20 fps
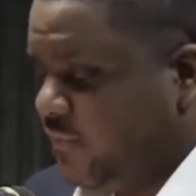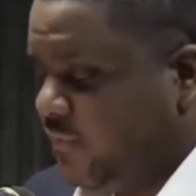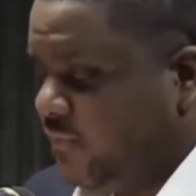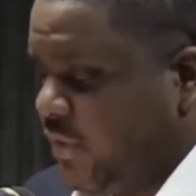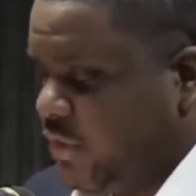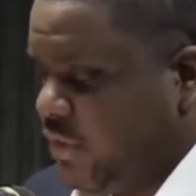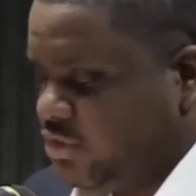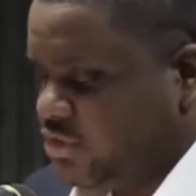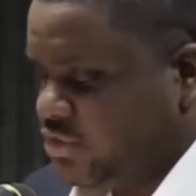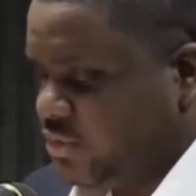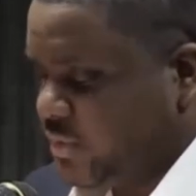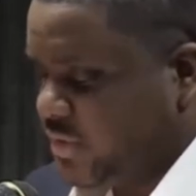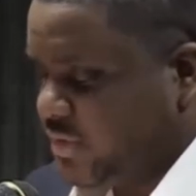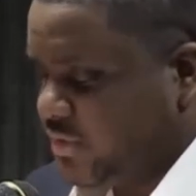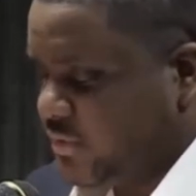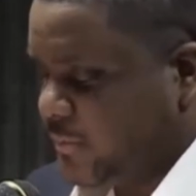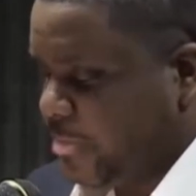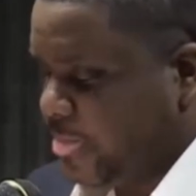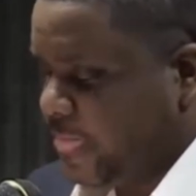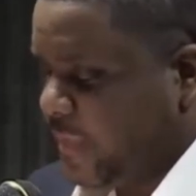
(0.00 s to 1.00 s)

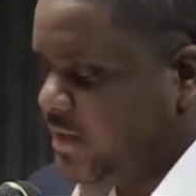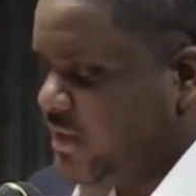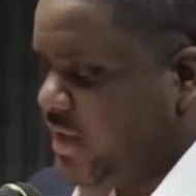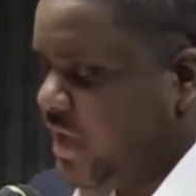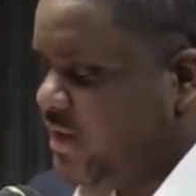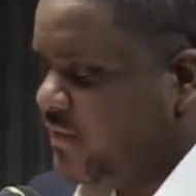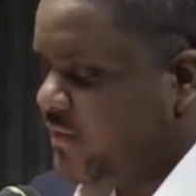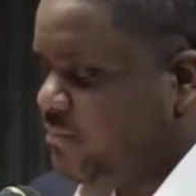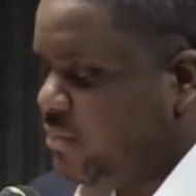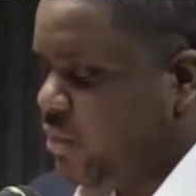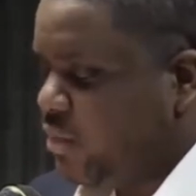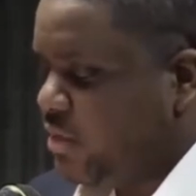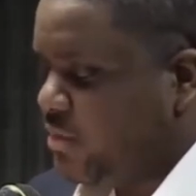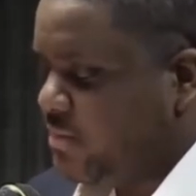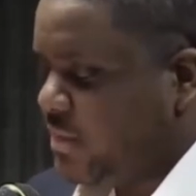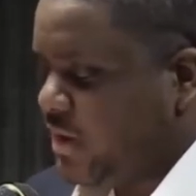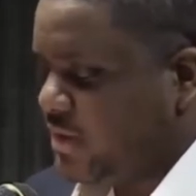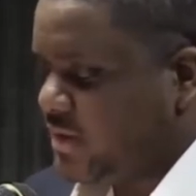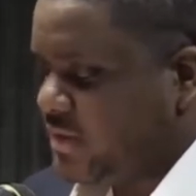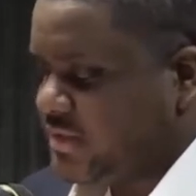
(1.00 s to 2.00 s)
virtuous, native born
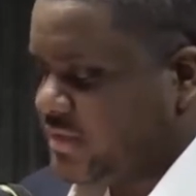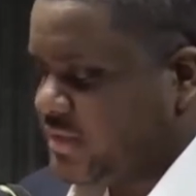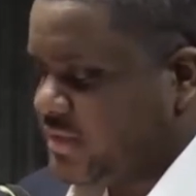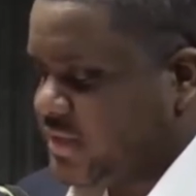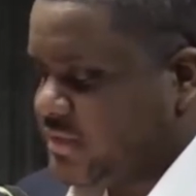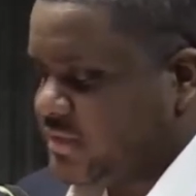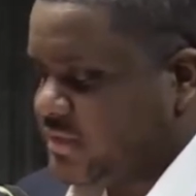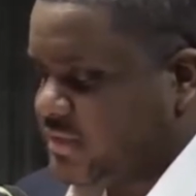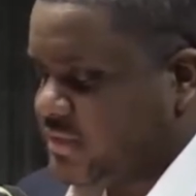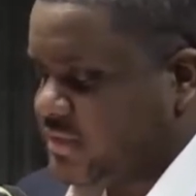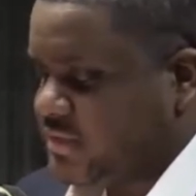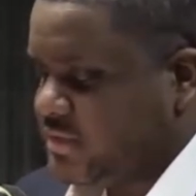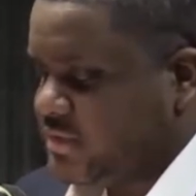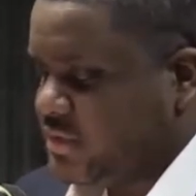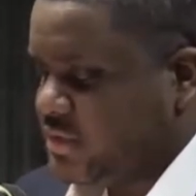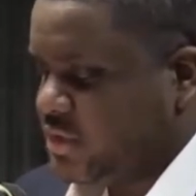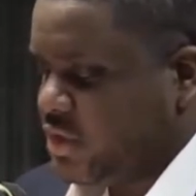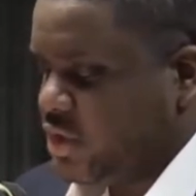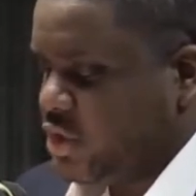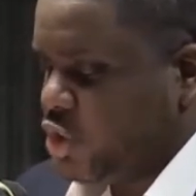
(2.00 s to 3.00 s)
American
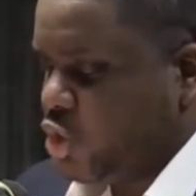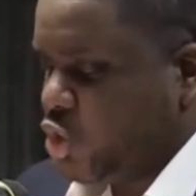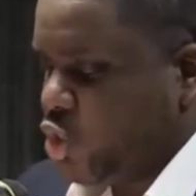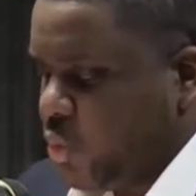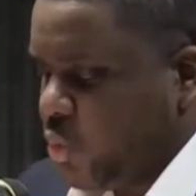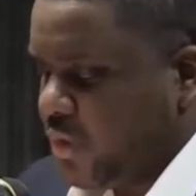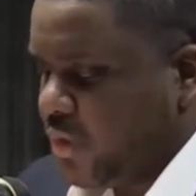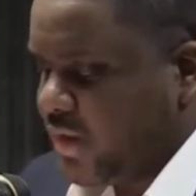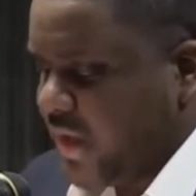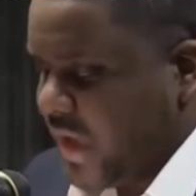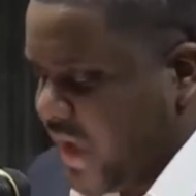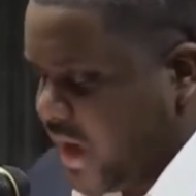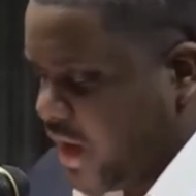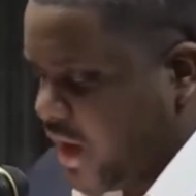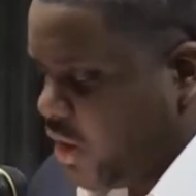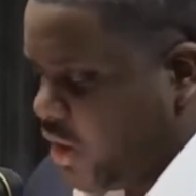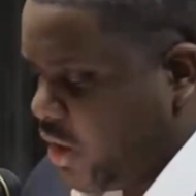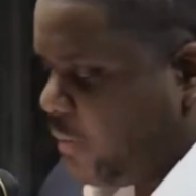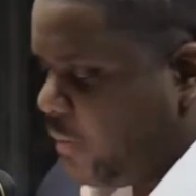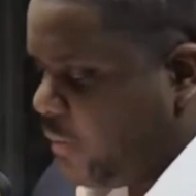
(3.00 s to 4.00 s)
citizens who were
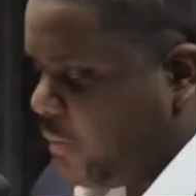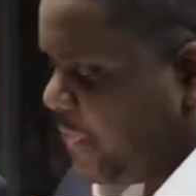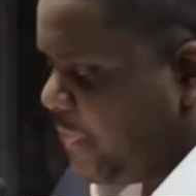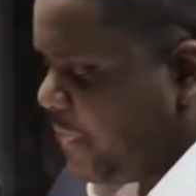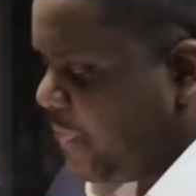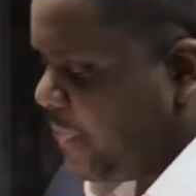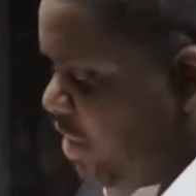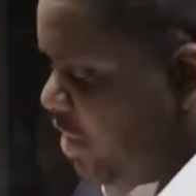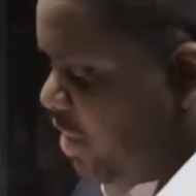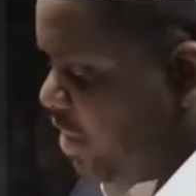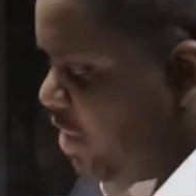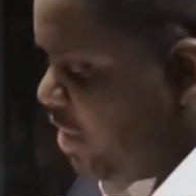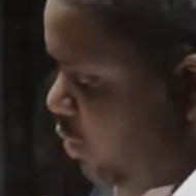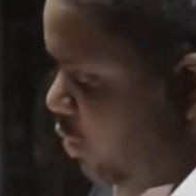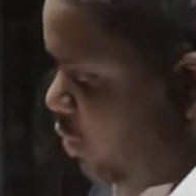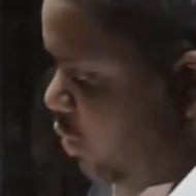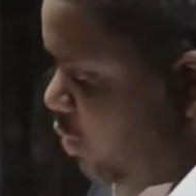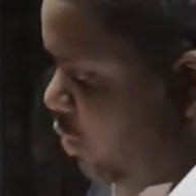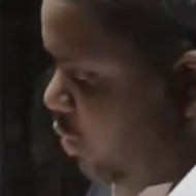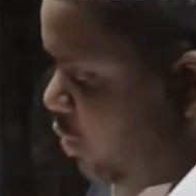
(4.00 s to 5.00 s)
now the
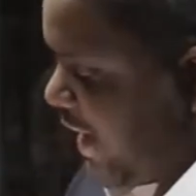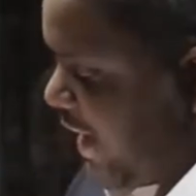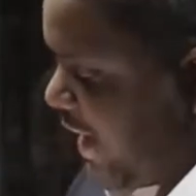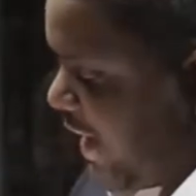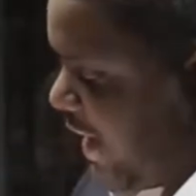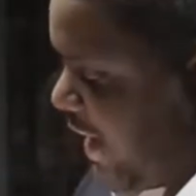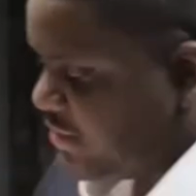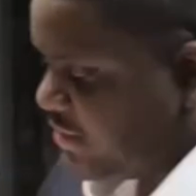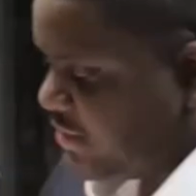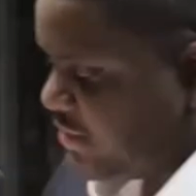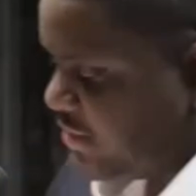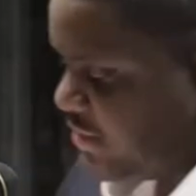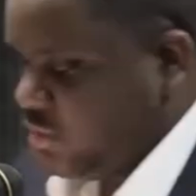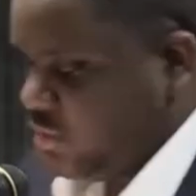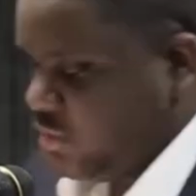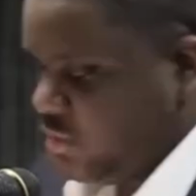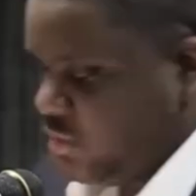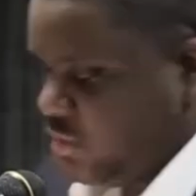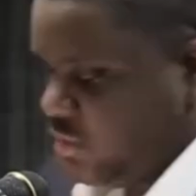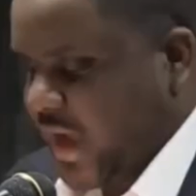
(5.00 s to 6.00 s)
only class
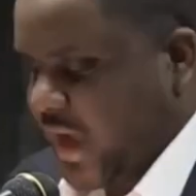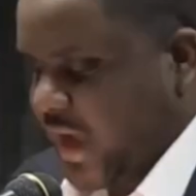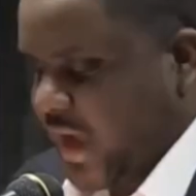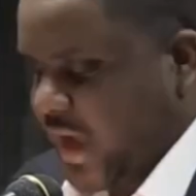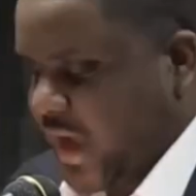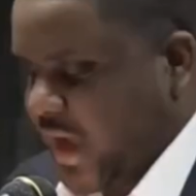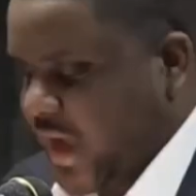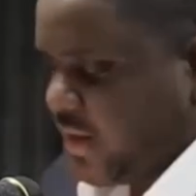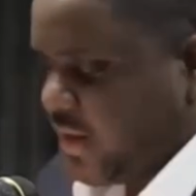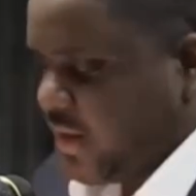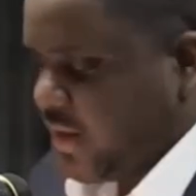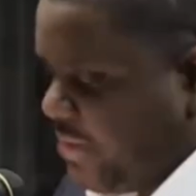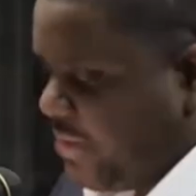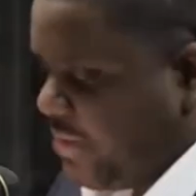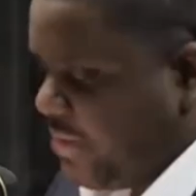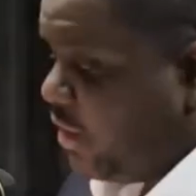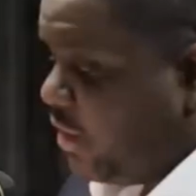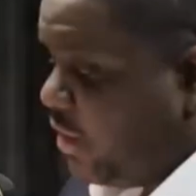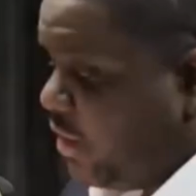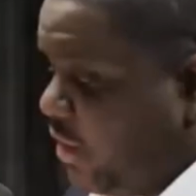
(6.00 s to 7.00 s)
who stand outside of the
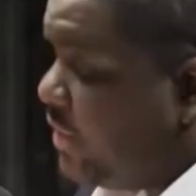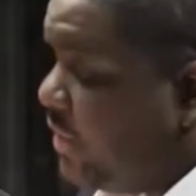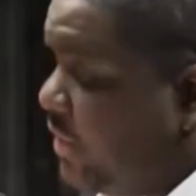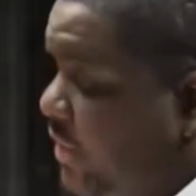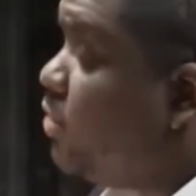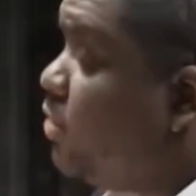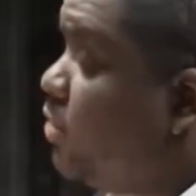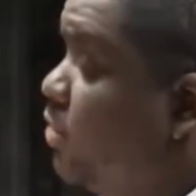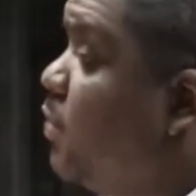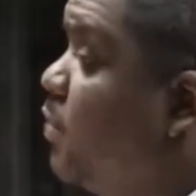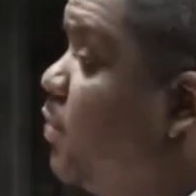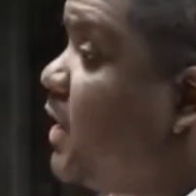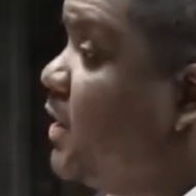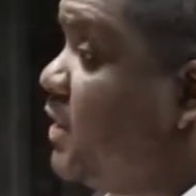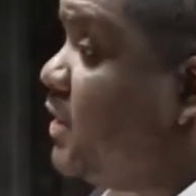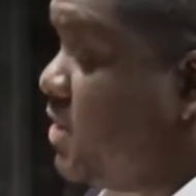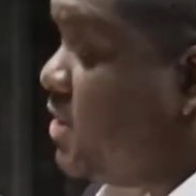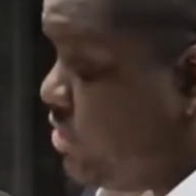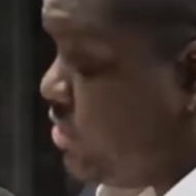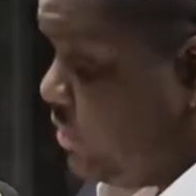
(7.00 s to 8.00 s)
pale of political
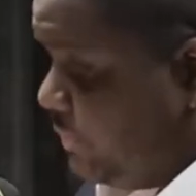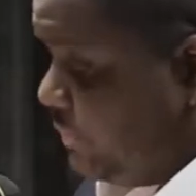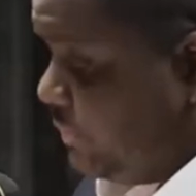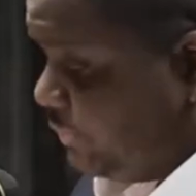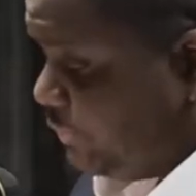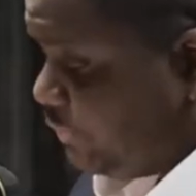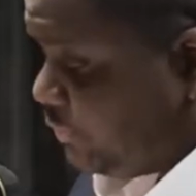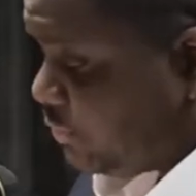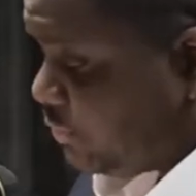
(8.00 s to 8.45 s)
recognition.